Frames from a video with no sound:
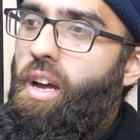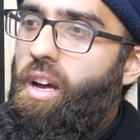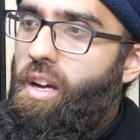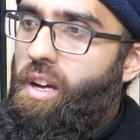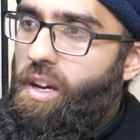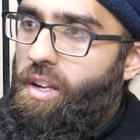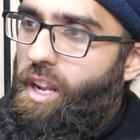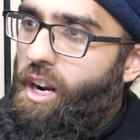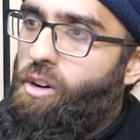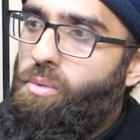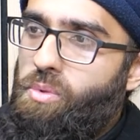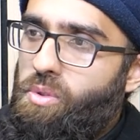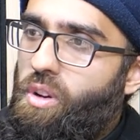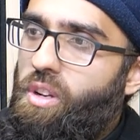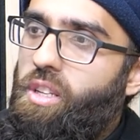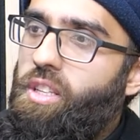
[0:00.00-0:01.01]
an Arab
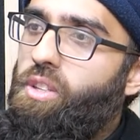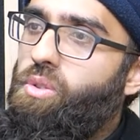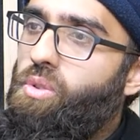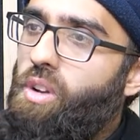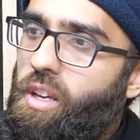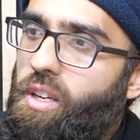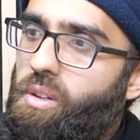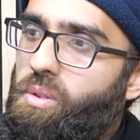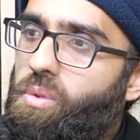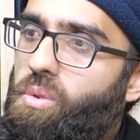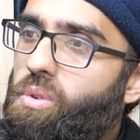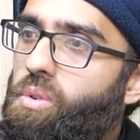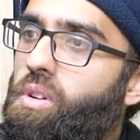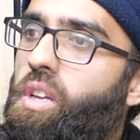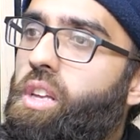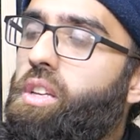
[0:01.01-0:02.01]
scholar that you like,
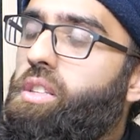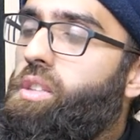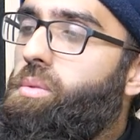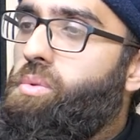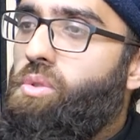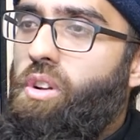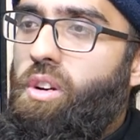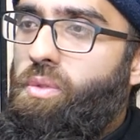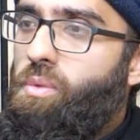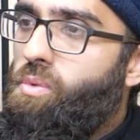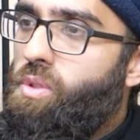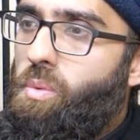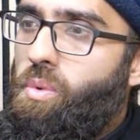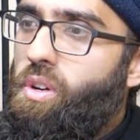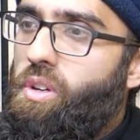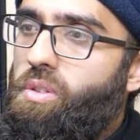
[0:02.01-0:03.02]
or some scholar from
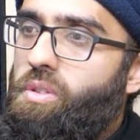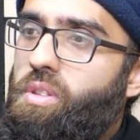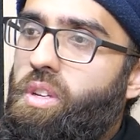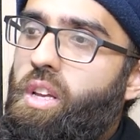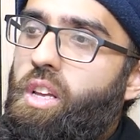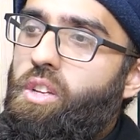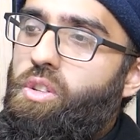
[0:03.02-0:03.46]
somewhere else.